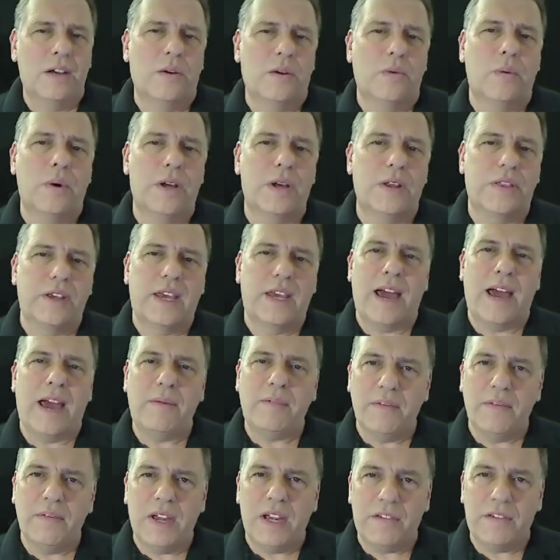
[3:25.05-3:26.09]
With
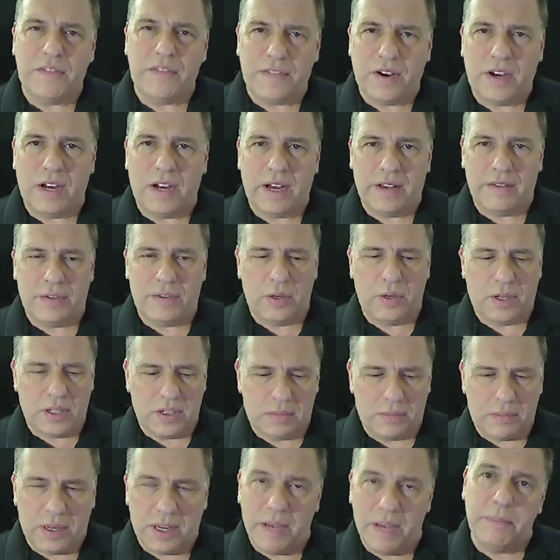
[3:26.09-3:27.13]
Captivate 5, you
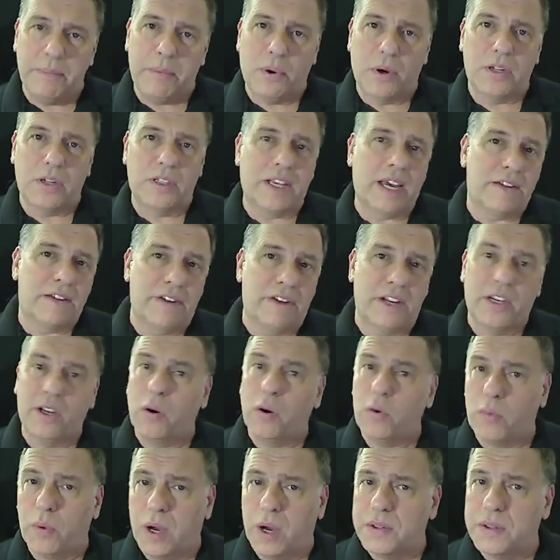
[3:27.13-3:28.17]
can import that
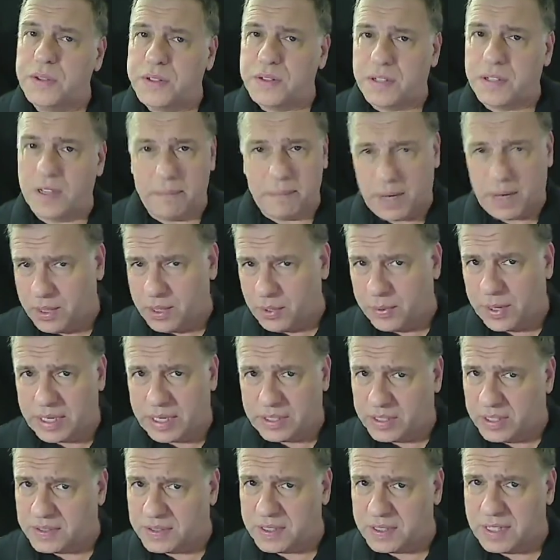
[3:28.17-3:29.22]
video once, and by the way,
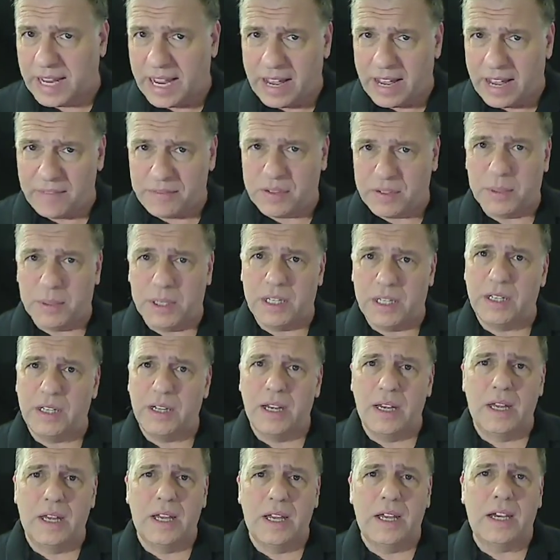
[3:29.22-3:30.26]
it doesn't have to be
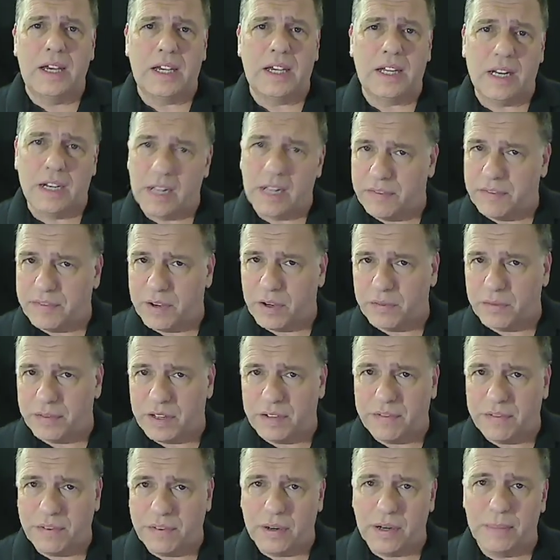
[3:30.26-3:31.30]
in an
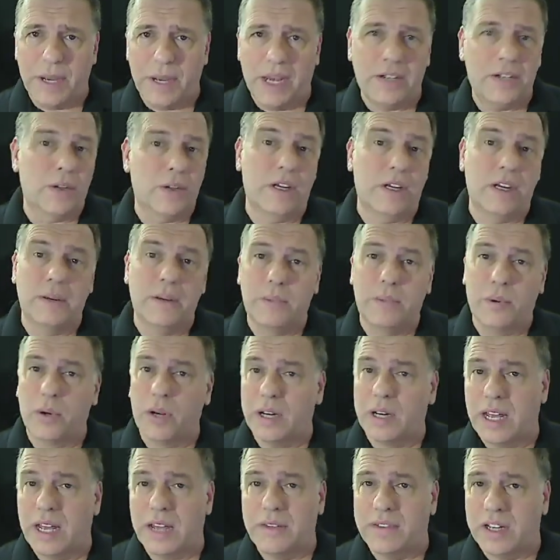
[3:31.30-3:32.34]
FLV format. You can import
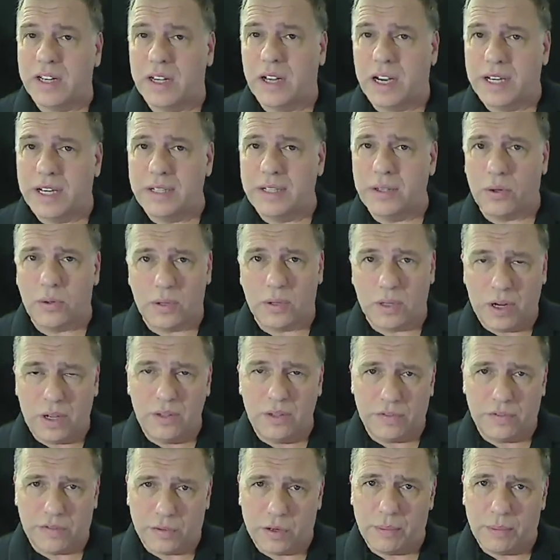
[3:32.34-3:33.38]
an AVI or
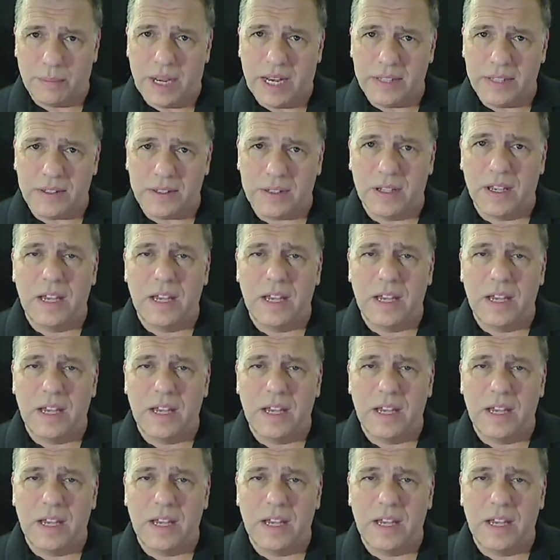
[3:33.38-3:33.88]
other formats.